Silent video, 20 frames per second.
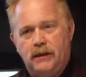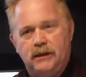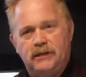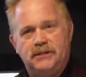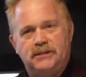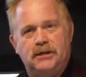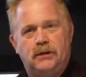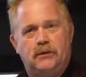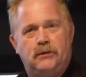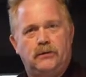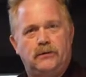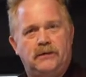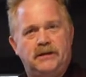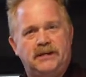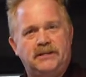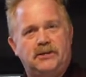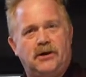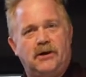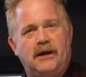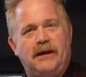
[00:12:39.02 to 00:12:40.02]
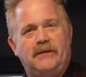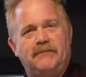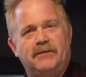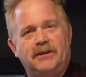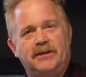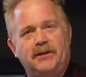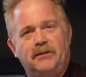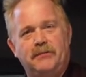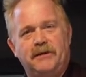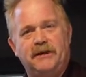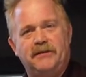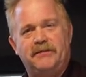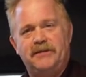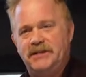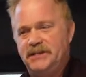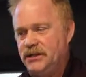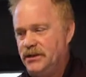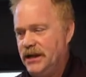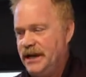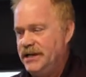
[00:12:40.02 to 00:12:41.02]
So these all have a little bit of a
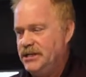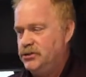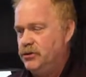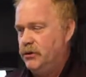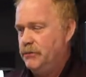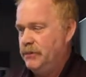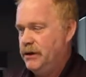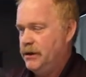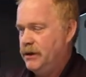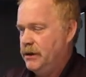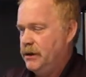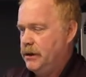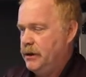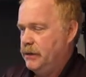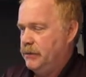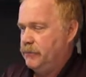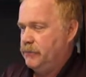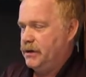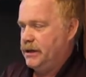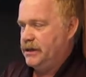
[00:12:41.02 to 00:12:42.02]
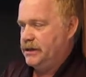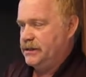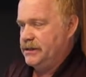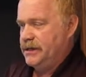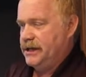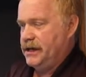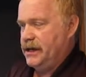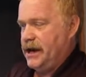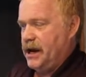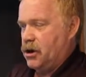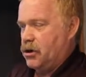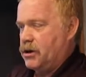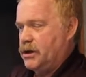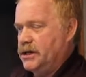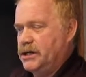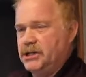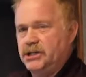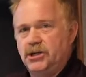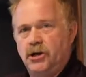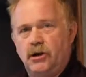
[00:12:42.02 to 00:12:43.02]
delay to them, but the air
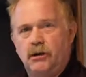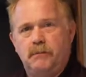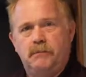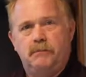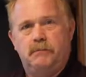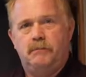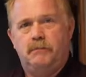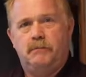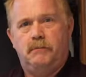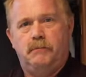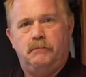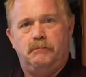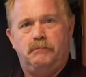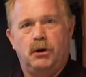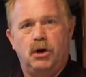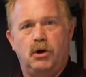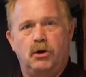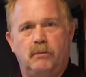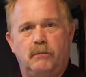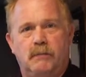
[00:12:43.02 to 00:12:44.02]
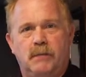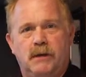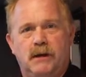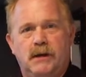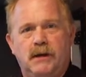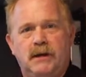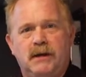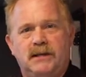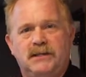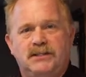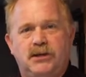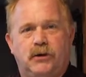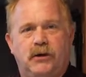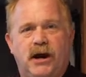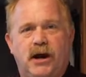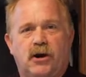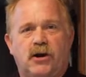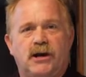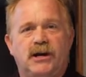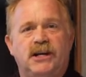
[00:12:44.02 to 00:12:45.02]
conditioner, boom. So
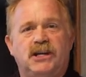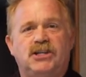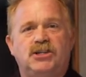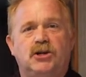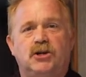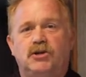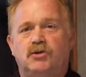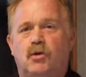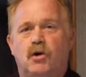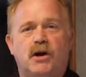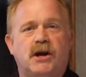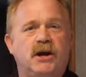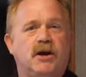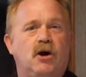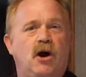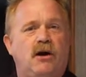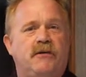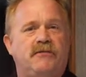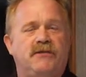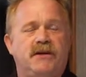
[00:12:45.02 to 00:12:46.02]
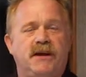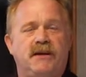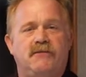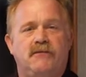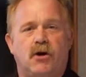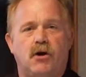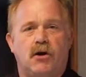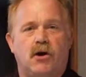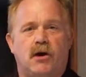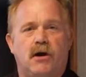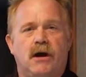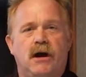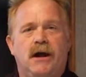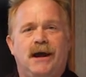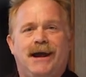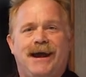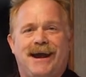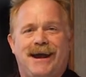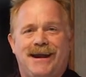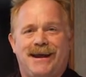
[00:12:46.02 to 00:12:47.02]
air conditioner is working off the inverter.
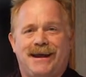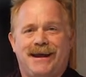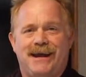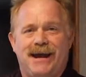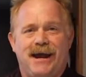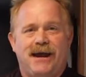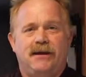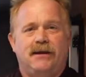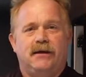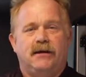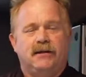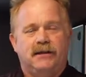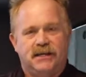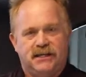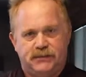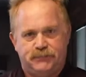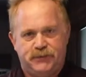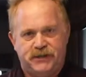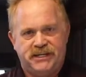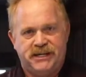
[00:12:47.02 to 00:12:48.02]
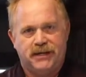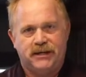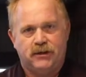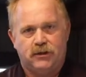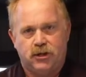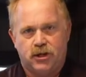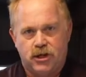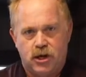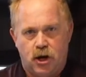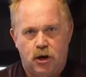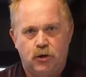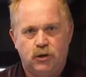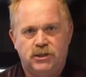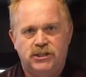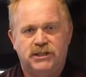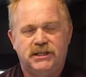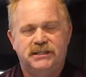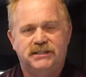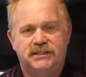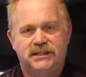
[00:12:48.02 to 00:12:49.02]
And again, this particular
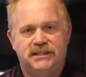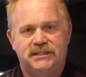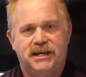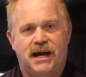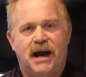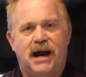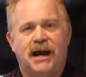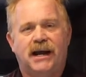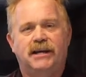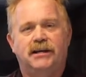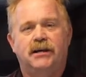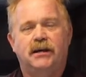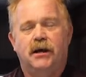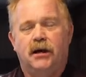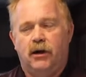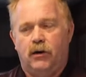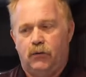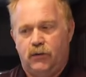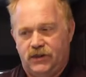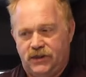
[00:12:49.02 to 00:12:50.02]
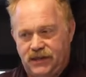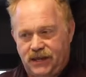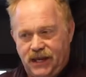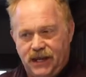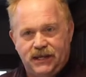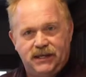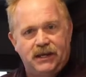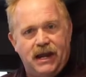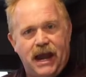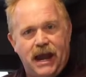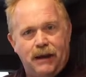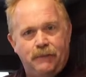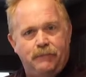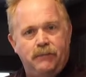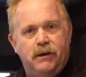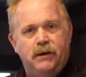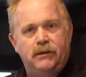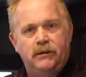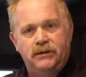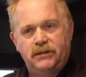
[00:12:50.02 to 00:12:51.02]
coach is designed with the amp
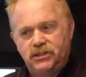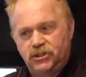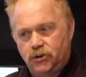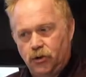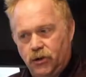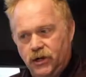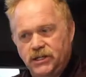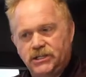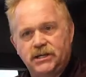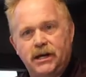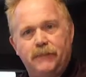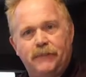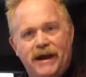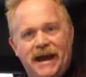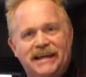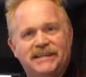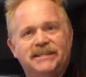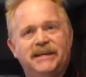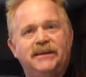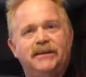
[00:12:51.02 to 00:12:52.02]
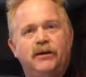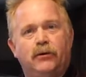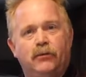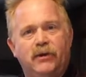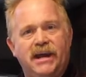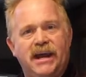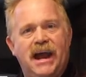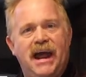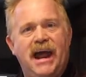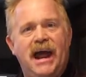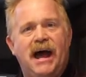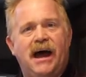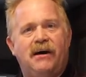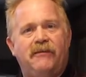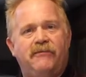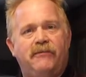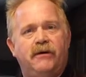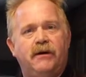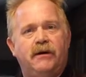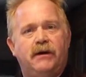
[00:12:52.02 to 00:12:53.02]
storage capacity that we
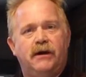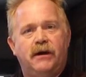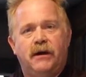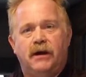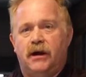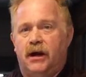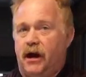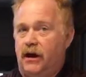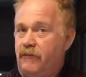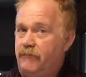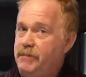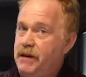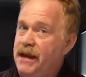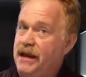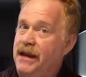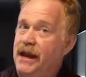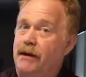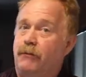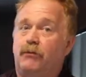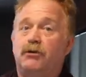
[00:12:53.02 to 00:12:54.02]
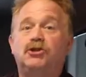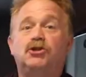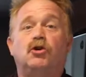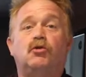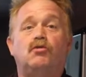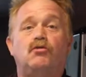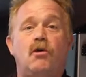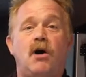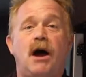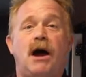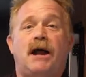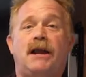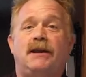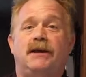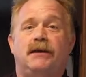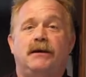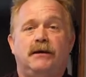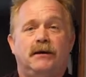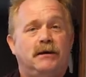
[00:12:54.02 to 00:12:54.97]
have of being able to run